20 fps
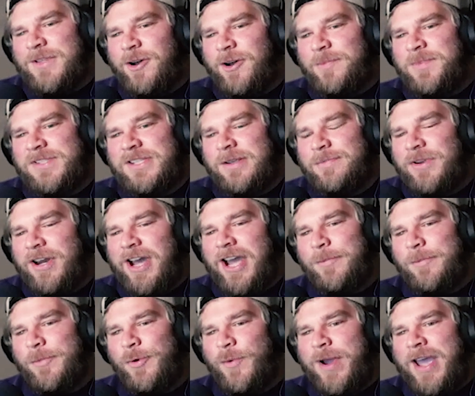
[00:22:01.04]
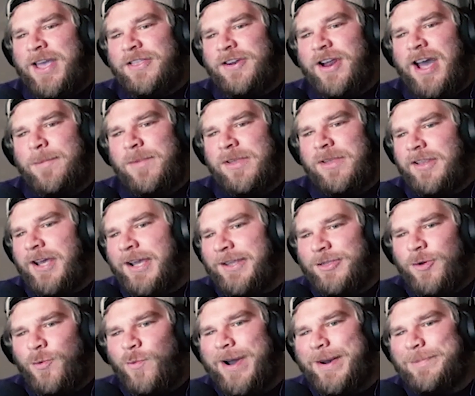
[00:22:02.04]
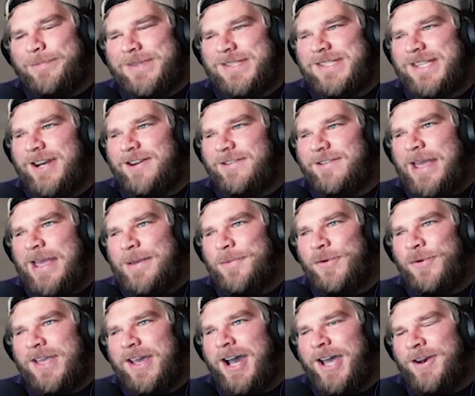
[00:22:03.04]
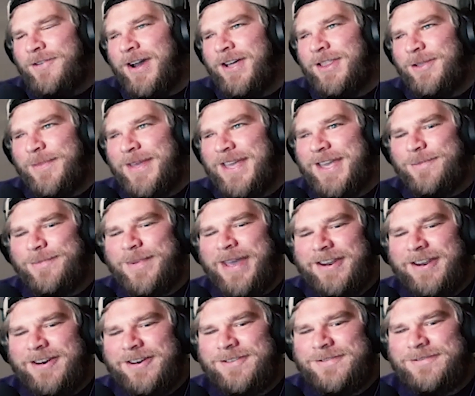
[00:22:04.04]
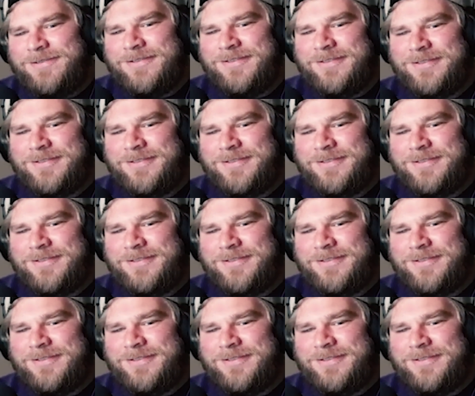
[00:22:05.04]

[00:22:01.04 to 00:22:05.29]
the opposite, but I am aware that I'm in like the 1% of people here. I'd rather be competitive.